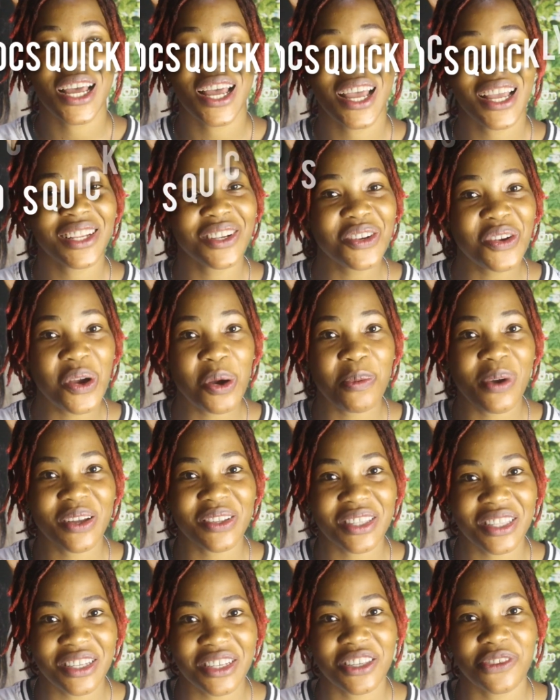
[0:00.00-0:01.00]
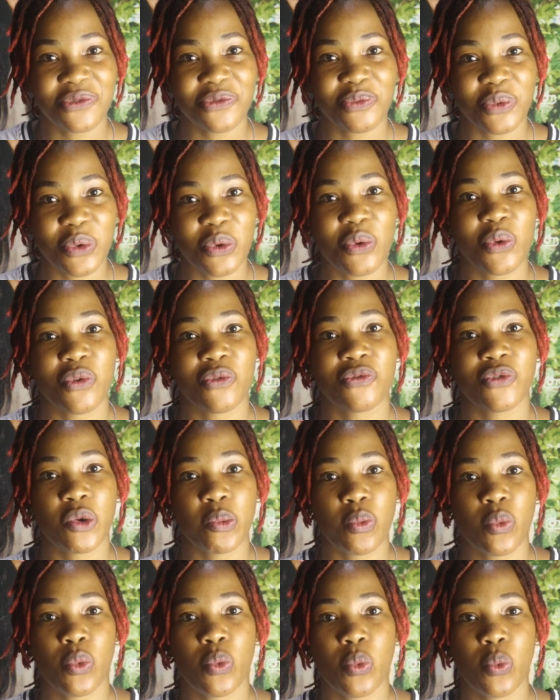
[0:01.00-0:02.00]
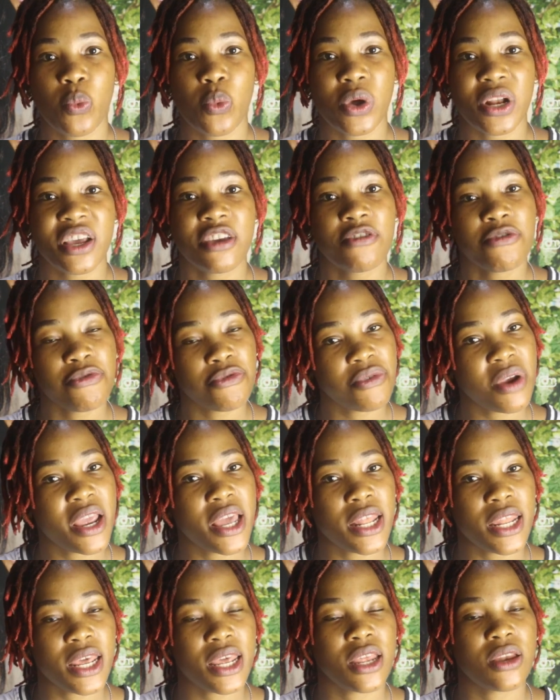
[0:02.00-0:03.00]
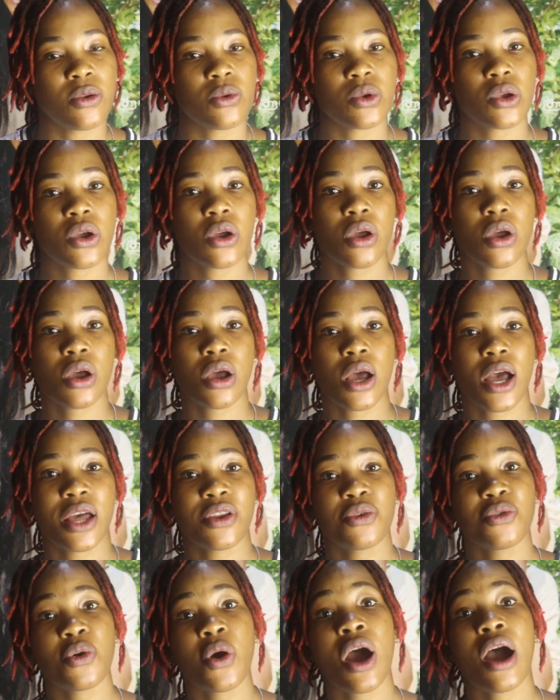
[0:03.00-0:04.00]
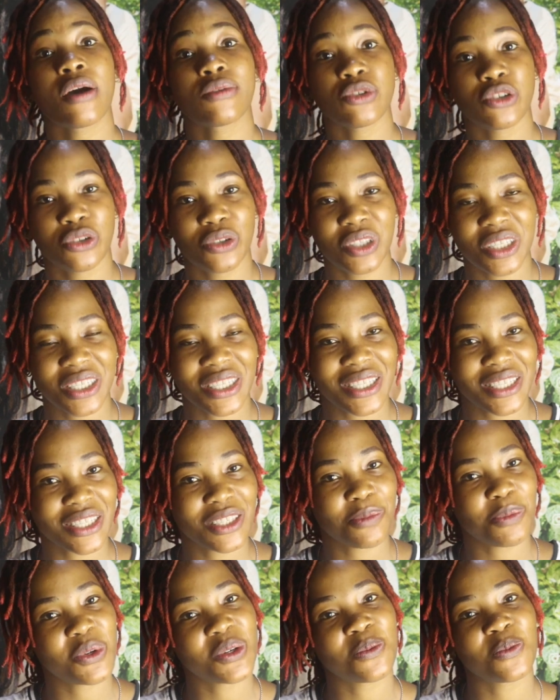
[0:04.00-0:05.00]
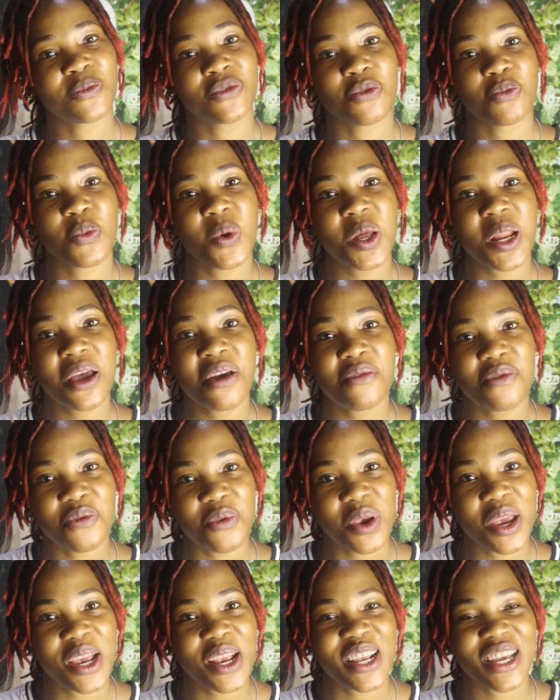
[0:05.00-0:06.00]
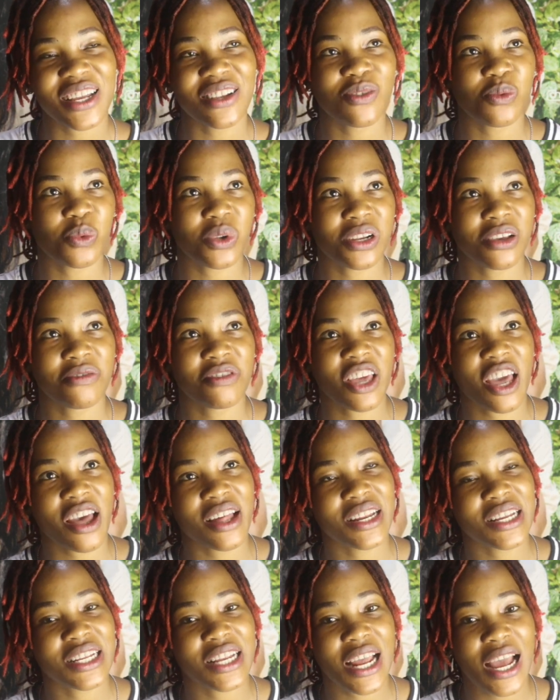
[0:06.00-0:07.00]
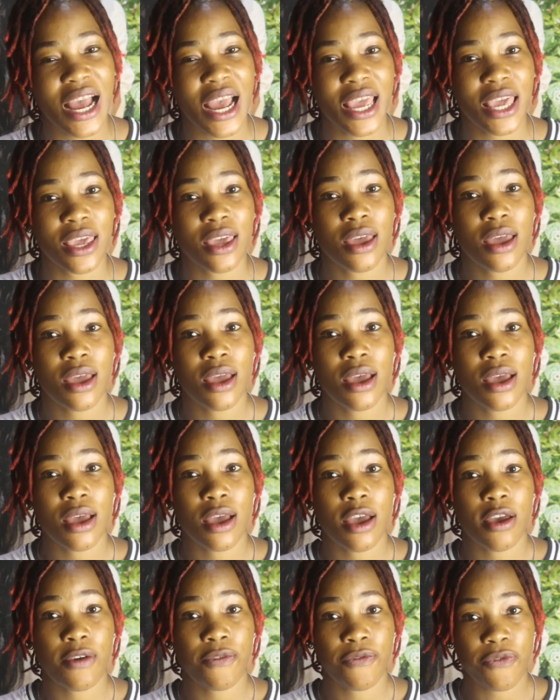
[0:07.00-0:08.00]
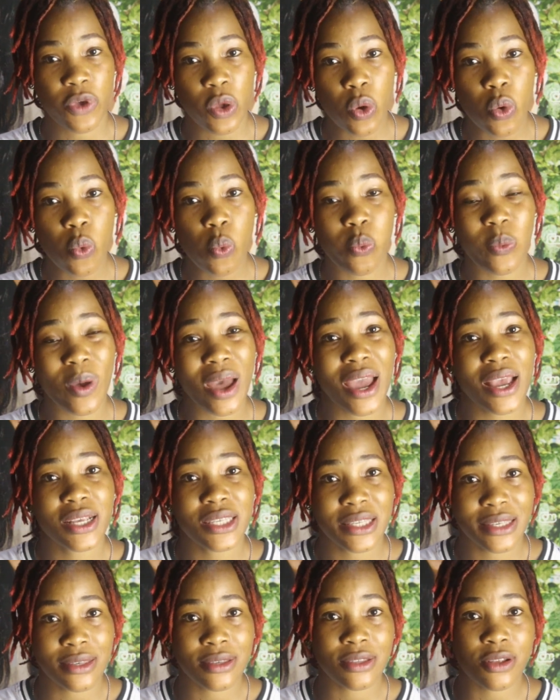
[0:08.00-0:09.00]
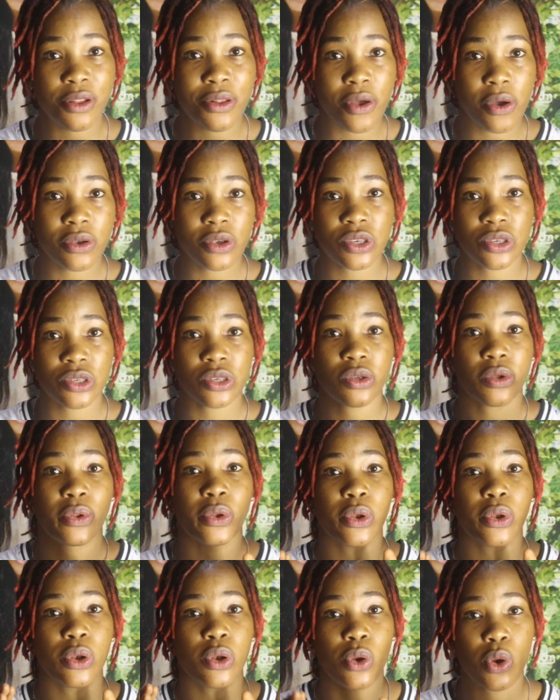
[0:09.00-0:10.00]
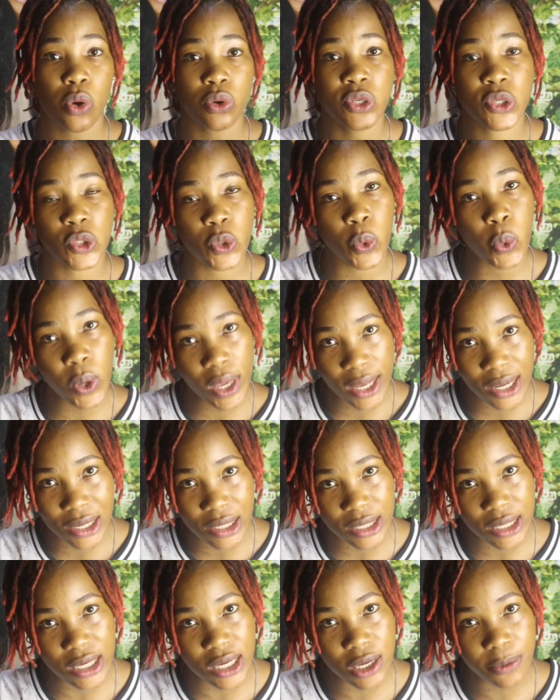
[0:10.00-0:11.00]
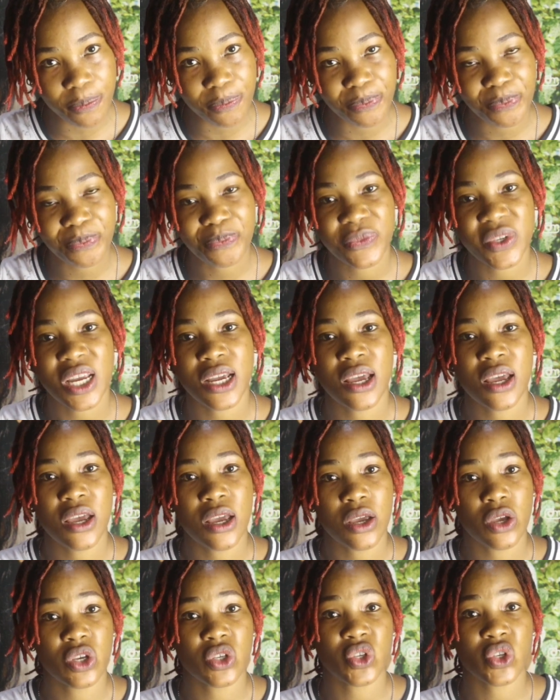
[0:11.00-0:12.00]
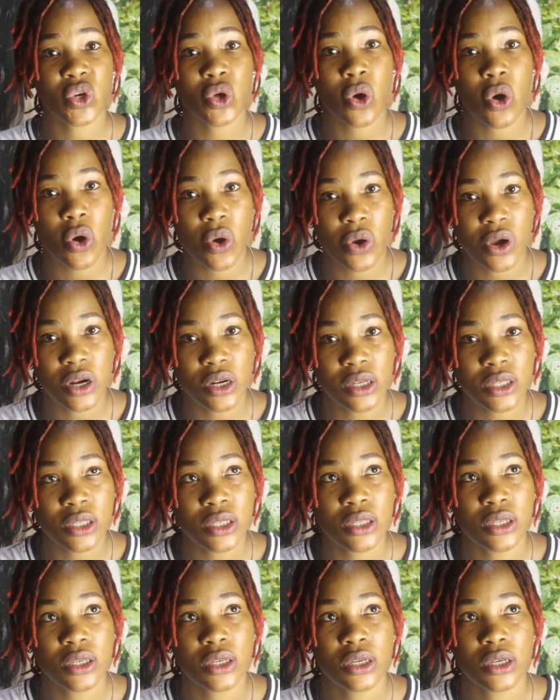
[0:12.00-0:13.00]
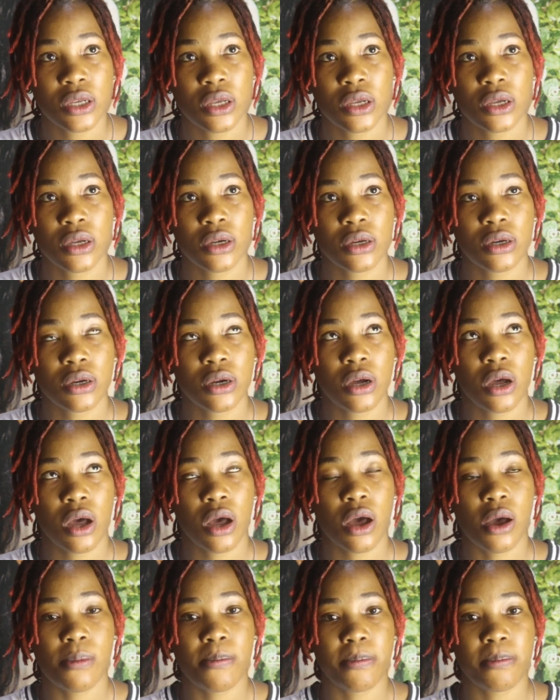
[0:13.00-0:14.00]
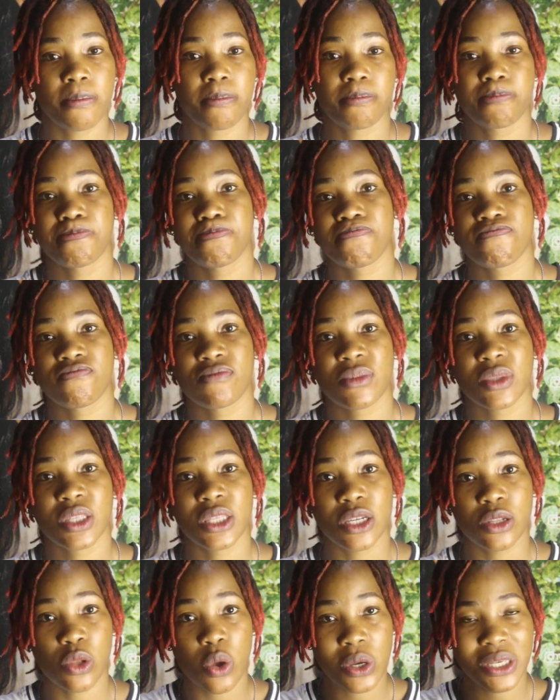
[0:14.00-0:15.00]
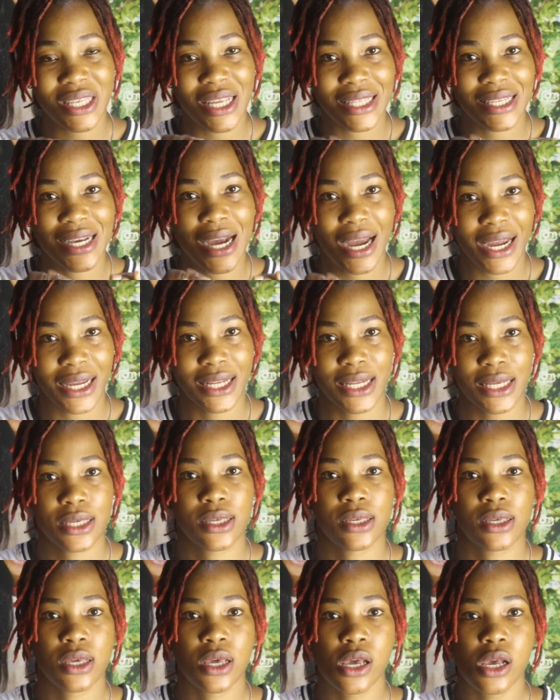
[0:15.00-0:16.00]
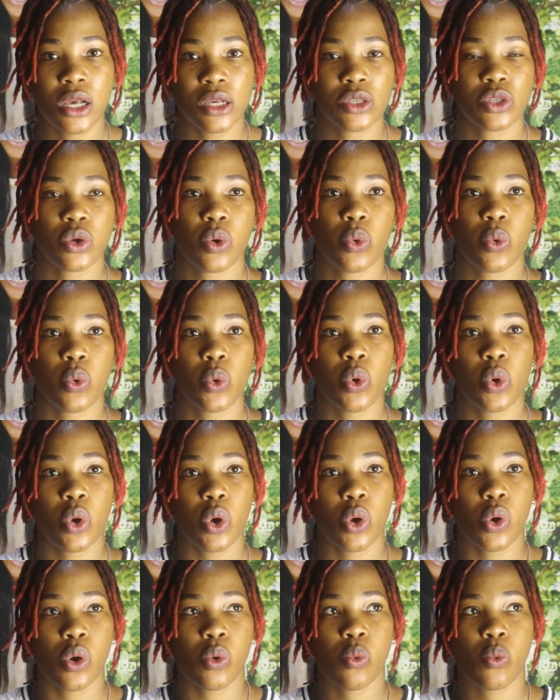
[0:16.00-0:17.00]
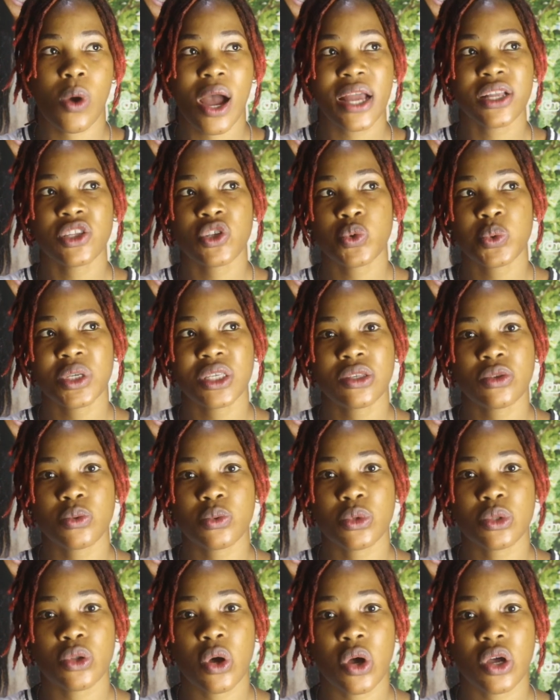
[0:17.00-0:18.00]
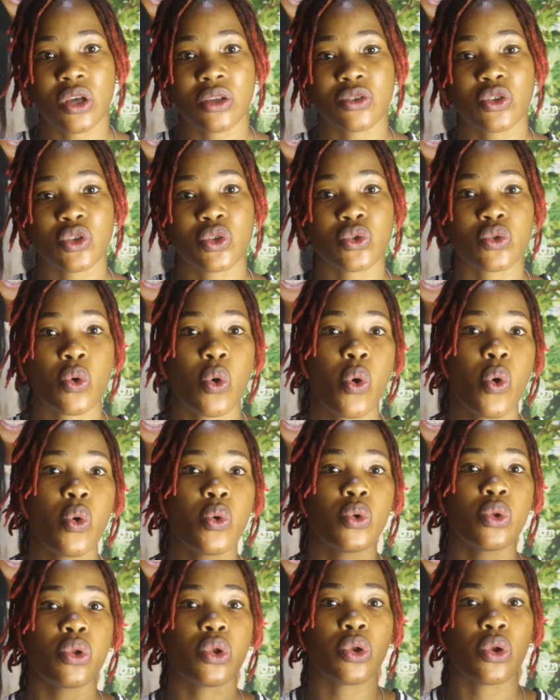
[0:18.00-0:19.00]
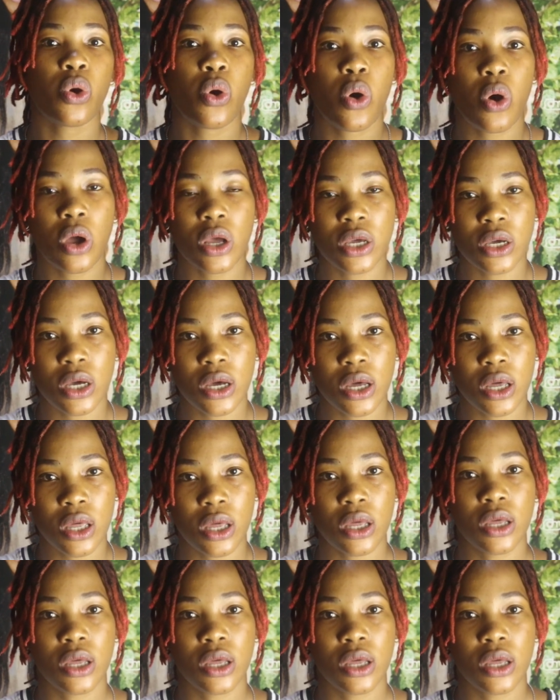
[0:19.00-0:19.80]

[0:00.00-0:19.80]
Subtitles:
I don't know about this, but from what I've read, and I don't know how true this is, but from what I've read and what I've gathered, I feel why Sisterlocks locks quickly is because the locks are tiny. So why twist will lock so long?